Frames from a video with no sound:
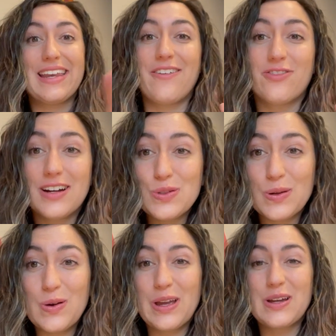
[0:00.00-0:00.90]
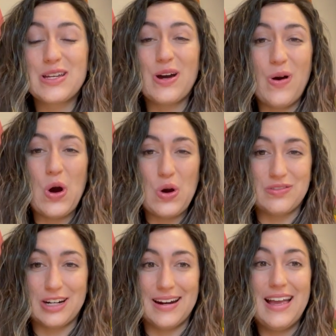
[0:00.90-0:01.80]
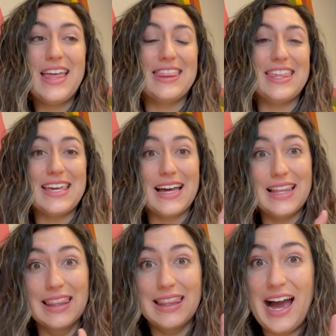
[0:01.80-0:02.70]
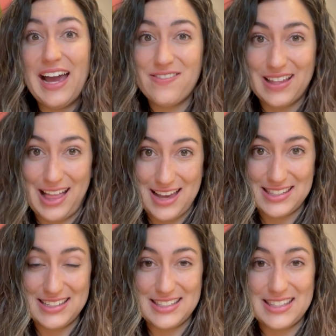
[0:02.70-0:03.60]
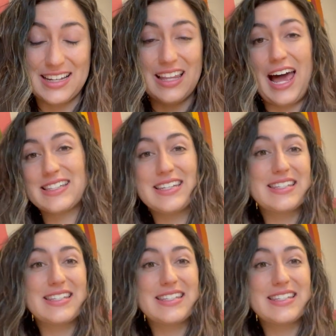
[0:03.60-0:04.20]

Now, first we're going to go over the live classes, the classes